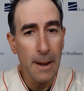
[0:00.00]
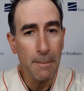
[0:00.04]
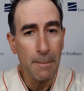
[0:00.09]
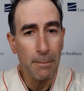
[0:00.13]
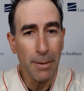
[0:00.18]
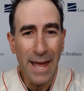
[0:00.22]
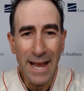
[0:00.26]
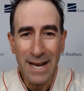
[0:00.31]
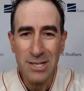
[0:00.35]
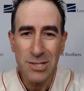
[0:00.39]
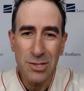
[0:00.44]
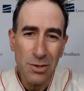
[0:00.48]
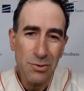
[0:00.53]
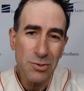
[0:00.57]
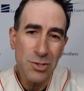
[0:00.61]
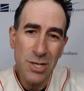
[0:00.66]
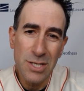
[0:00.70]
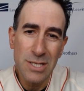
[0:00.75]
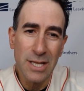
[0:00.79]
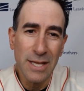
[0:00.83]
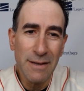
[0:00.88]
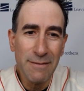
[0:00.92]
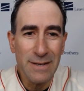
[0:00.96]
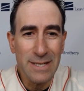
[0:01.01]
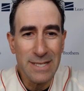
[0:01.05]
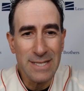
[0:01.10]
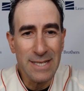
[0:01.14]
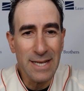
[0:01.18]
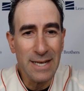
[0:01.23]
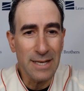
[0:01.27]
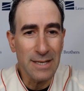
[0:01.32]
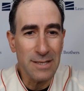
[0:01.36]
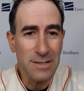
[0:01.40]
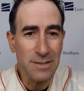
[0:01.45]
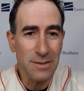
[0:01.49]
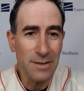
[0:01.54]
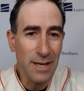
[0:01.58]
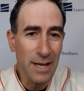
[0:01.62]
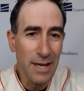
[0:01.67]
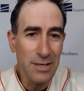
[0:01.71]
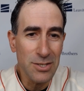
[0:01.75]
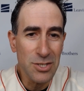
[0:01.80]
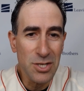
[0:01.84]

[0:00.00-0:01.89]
blacks don't just live in cities, okay?